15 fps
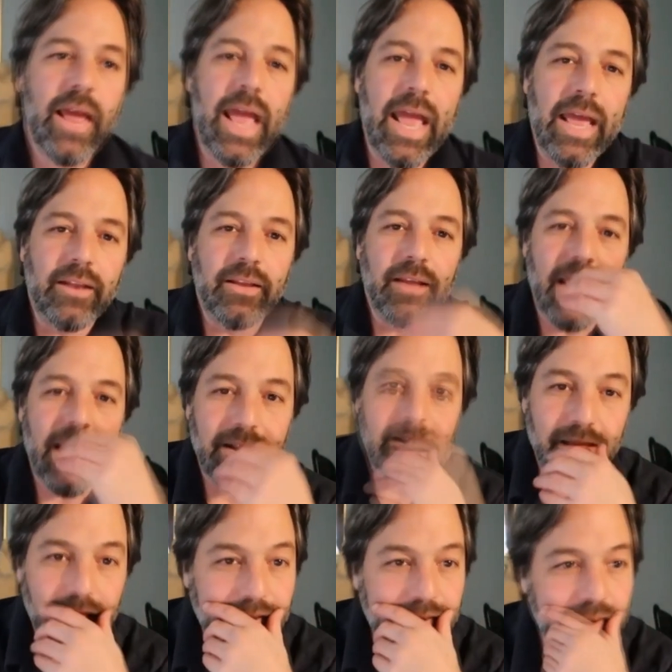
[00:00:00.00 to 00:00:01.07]
And
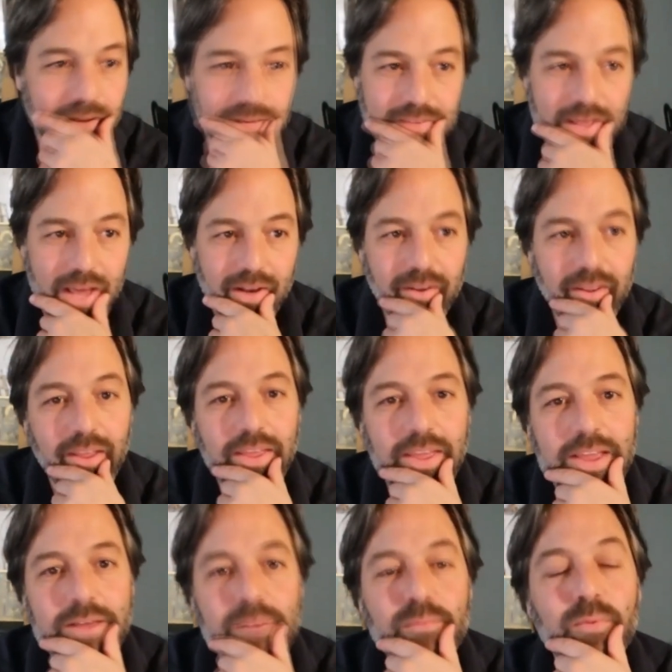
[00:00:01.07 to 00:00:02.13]
he does that. Like
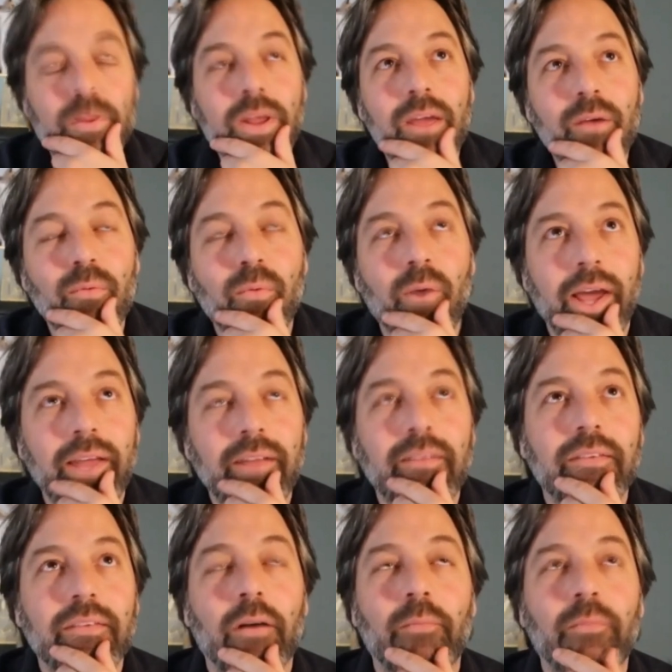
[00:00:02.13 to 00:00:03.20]
he writes
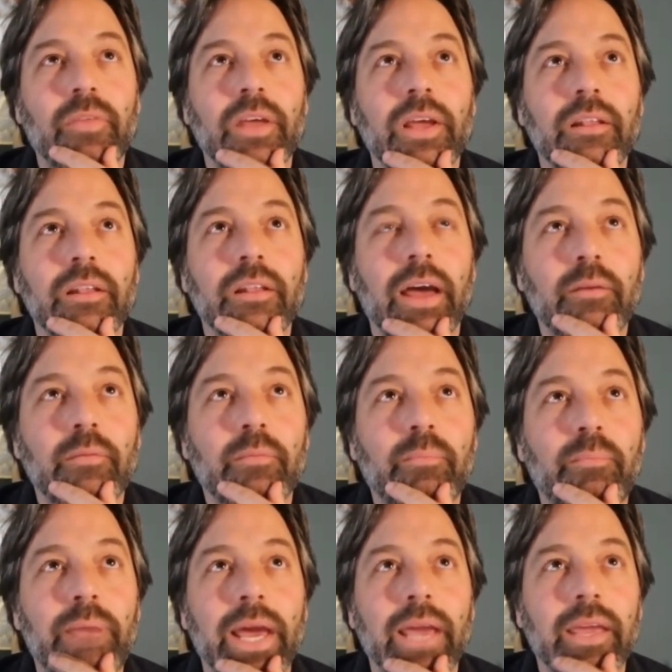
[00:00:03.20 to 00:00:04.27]
something like
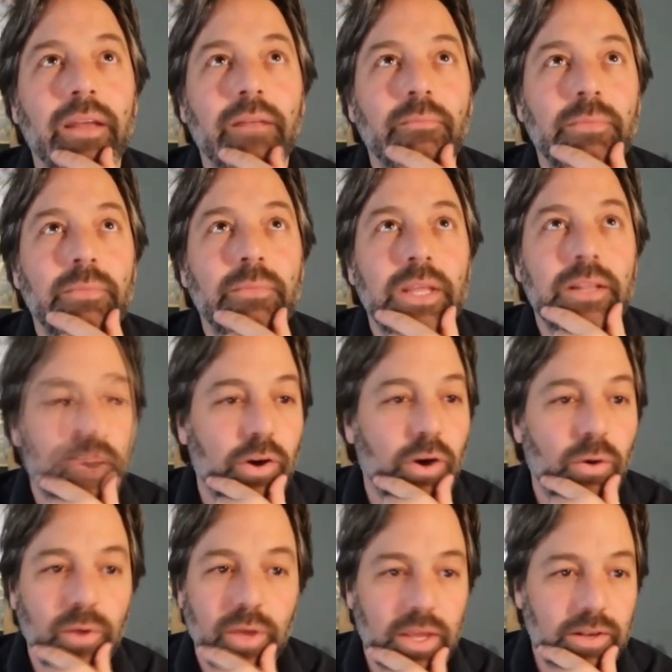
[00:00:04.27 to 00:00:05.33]
Beckett meets
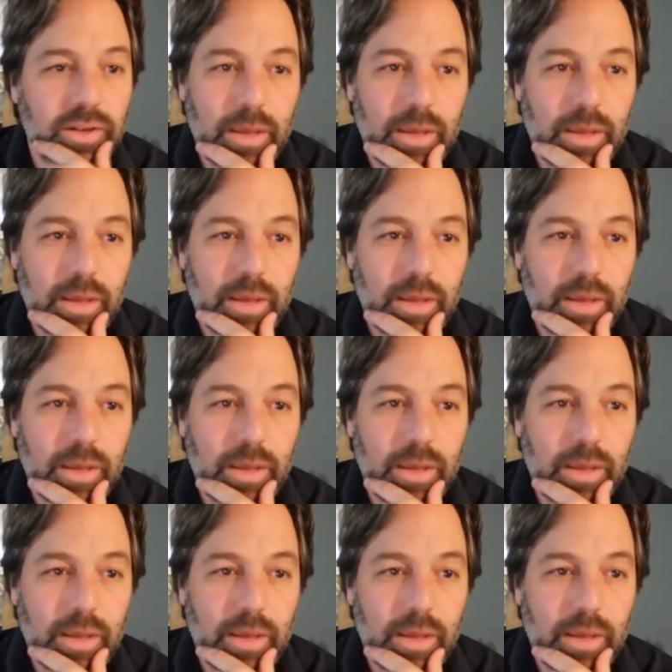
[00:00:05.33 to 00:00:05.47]
Tolkien.